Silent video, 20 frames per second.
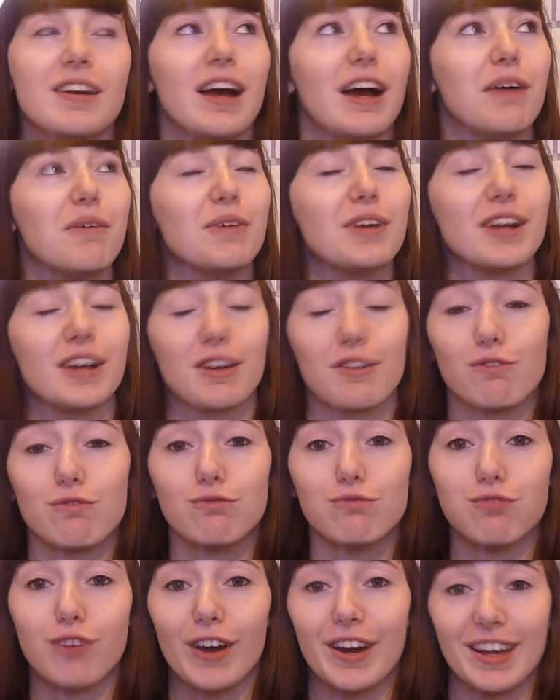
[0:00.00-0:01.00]
and we were like
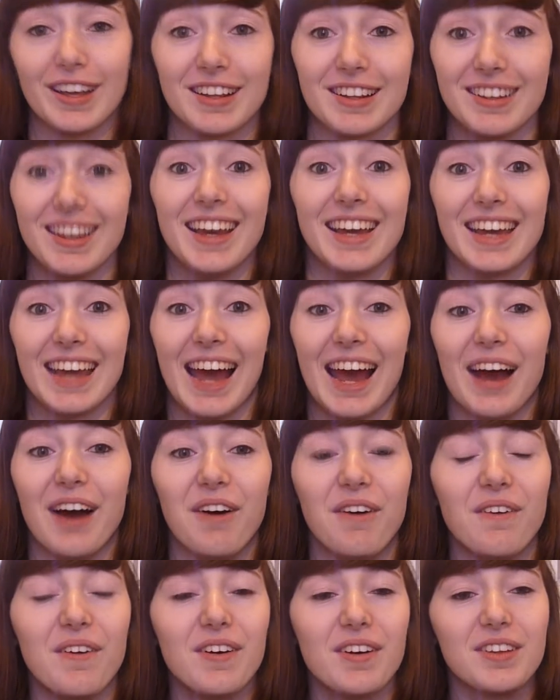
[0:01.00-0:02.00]
running like
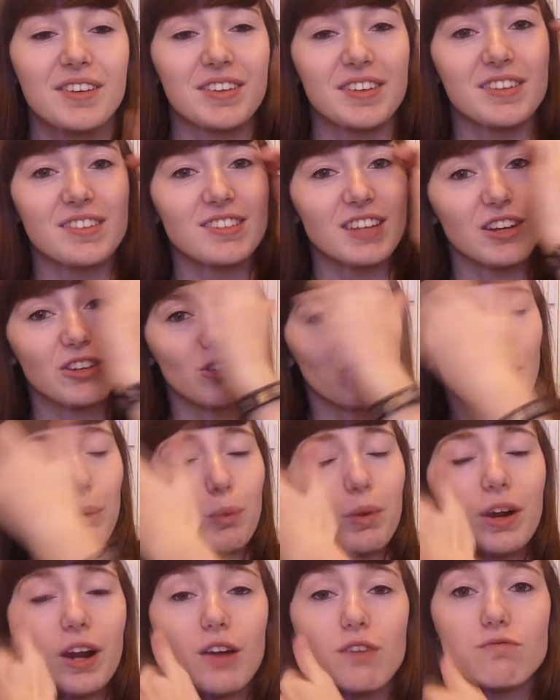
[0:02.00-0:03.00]
hell to the stage door.
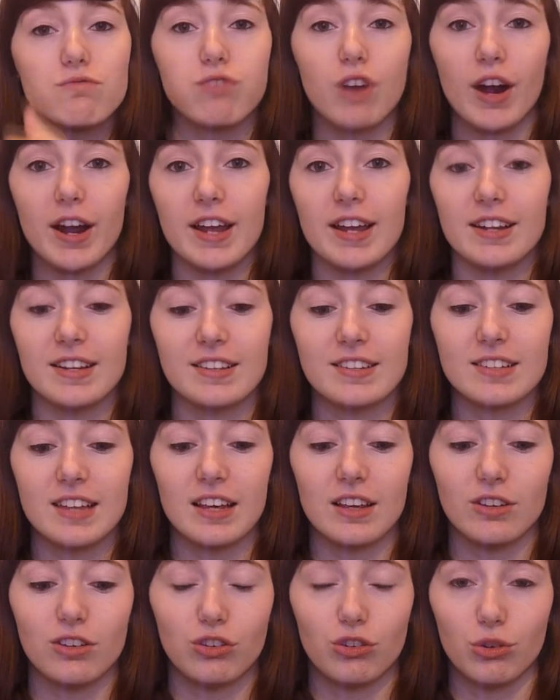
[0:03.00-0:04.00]
And we were like right at the
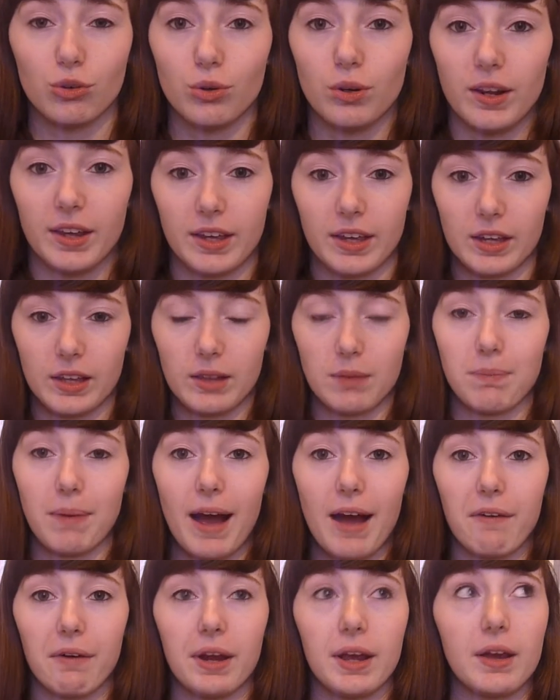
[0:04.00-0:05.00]
stage door, like at the
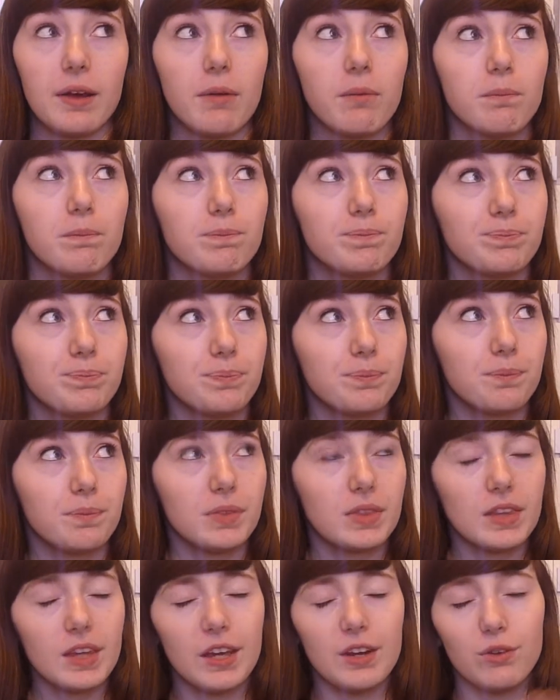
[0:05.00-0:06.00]
barrier
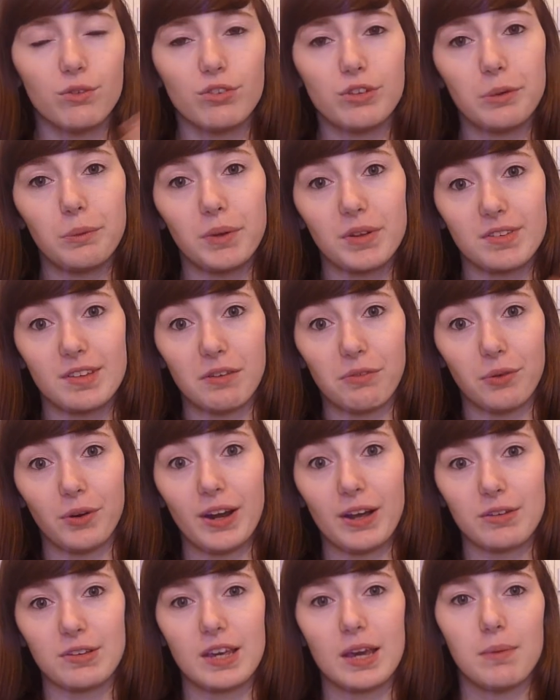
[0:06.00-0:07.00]
and obviously once
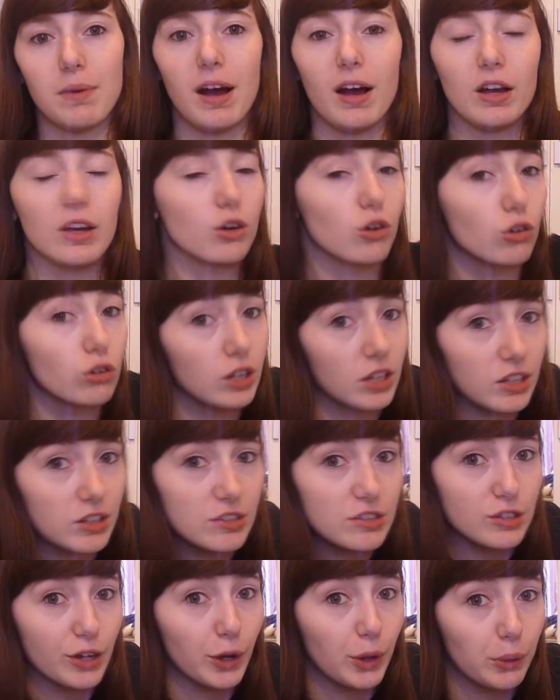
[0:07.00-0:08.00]
everyone else came out I got like
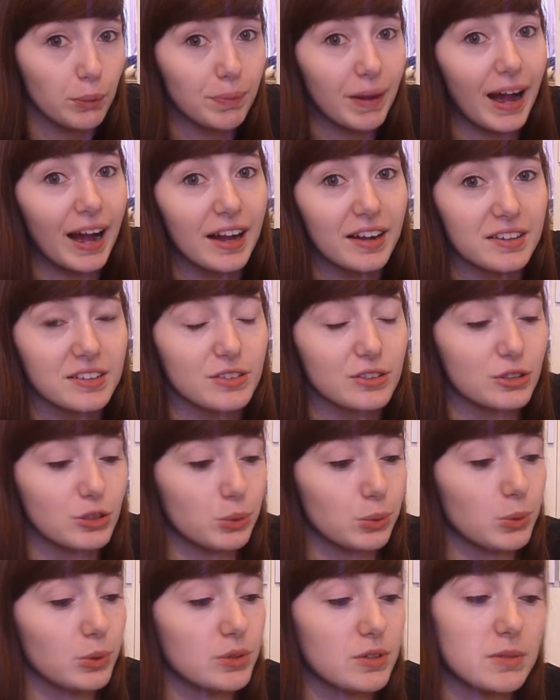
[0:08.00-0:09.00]
so packed
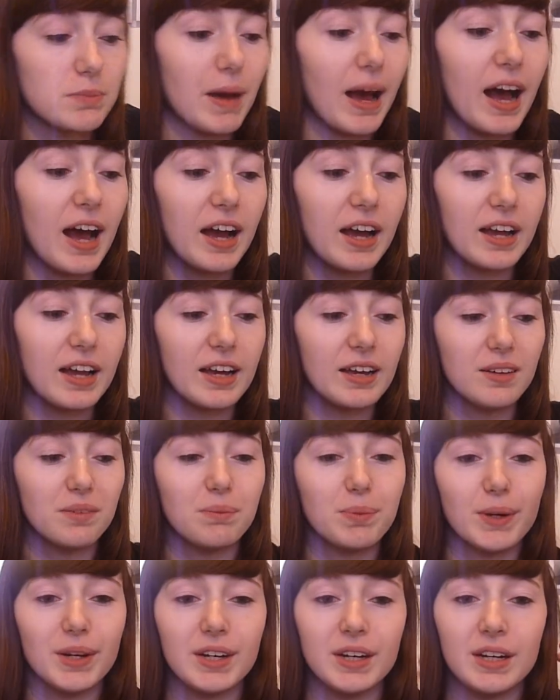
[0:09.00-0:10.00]
towards the back
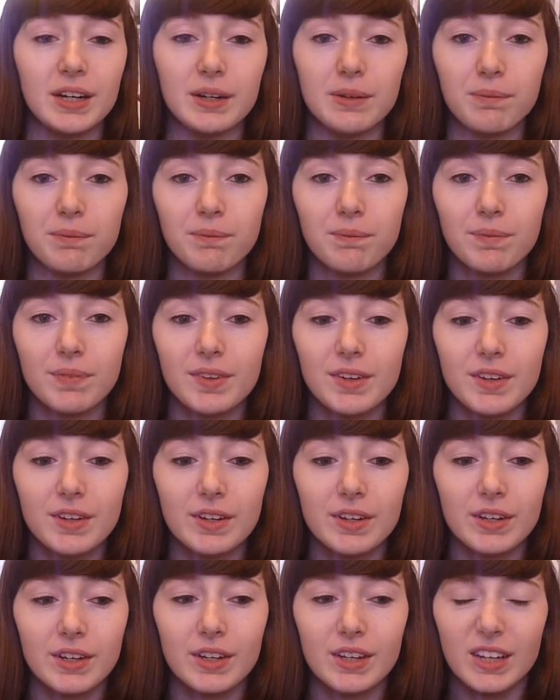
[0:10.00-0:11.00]
but um
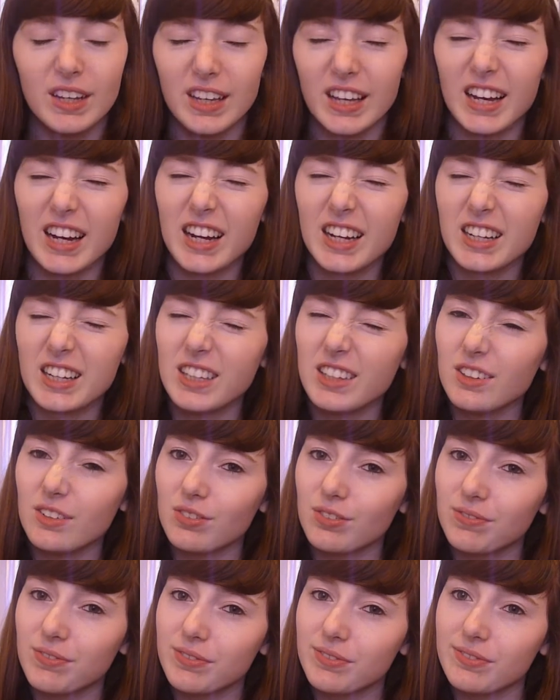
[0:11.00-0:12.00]
yeah I kind
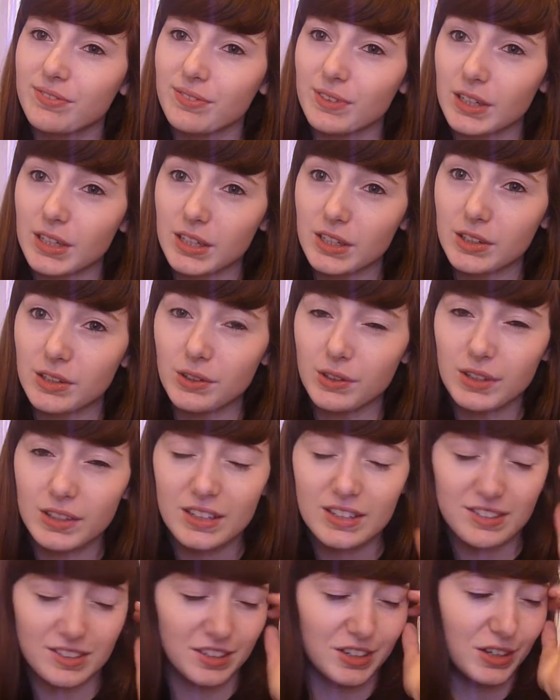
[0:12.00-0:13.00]
of I got
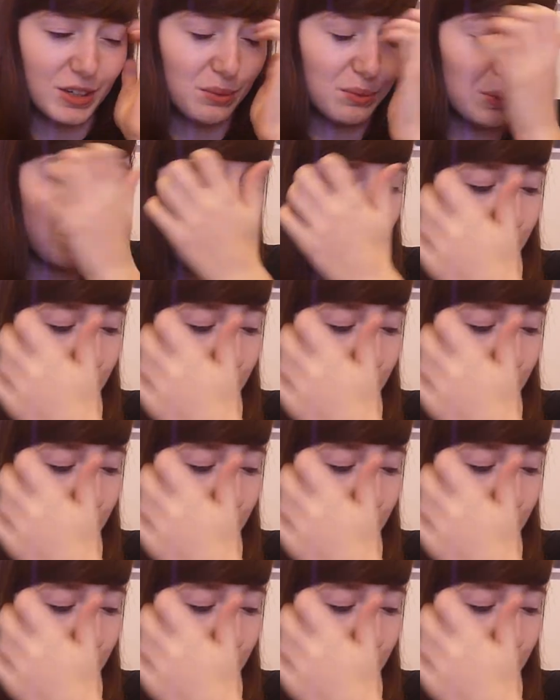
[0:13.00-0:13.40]
in this argument